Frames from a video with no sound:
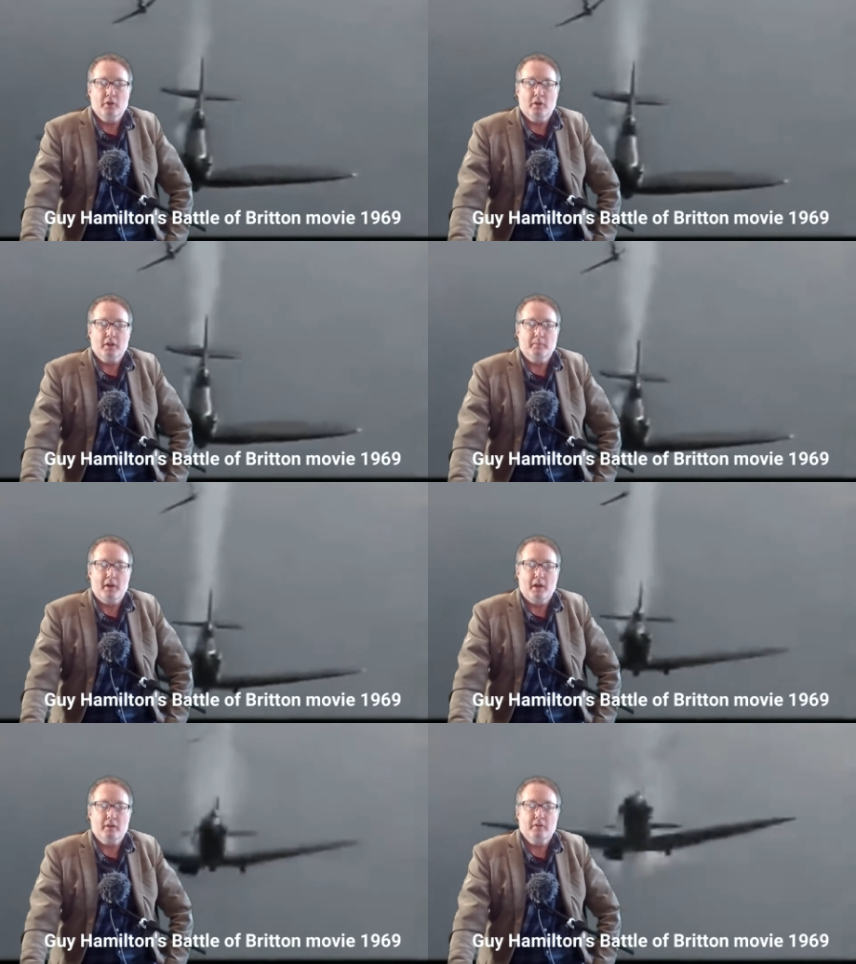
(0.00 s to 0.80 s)
High
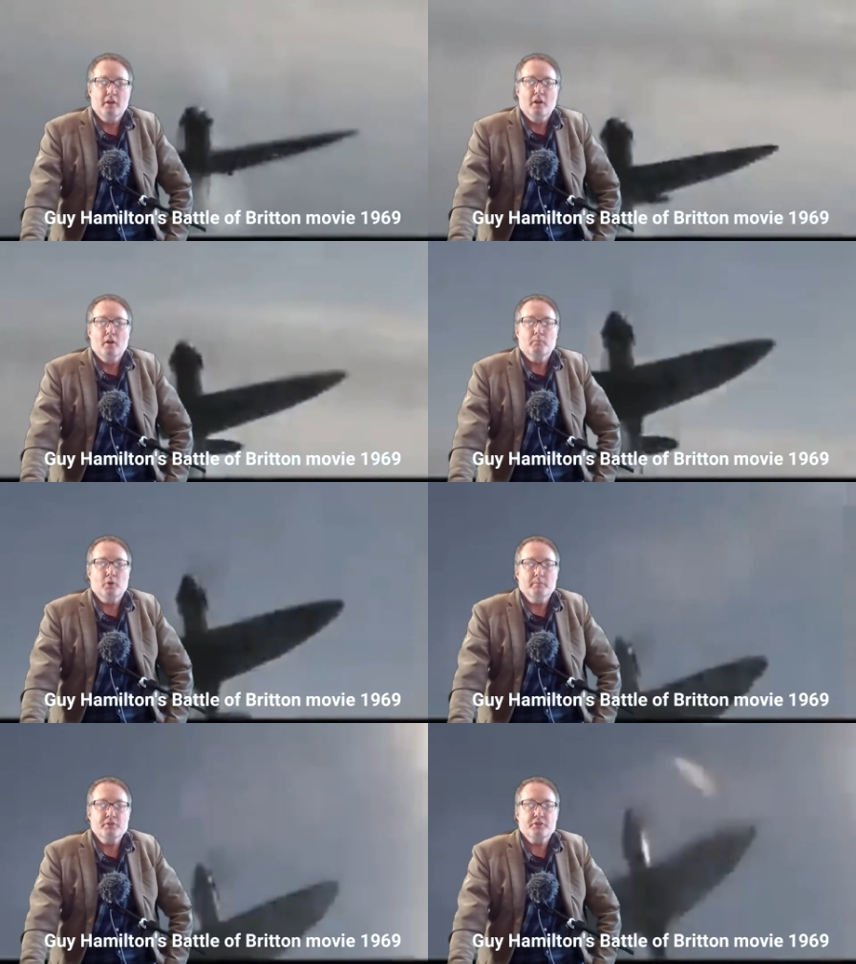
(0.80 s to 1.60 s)
Command
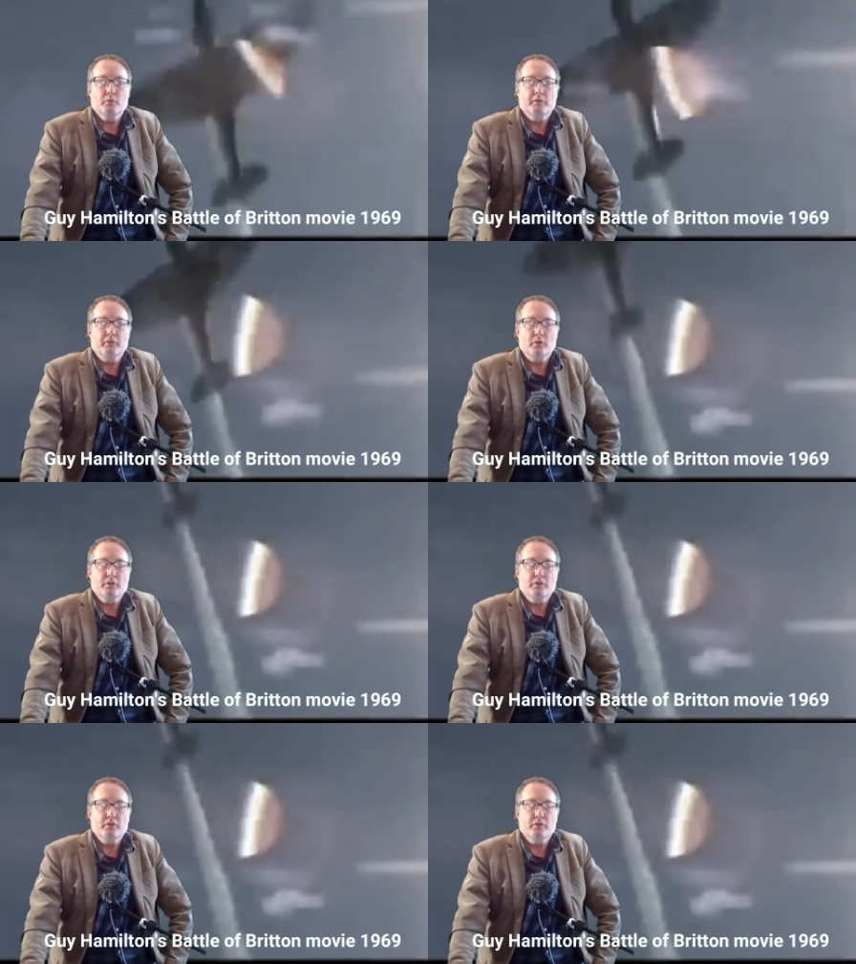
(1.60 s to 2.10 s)
promised to review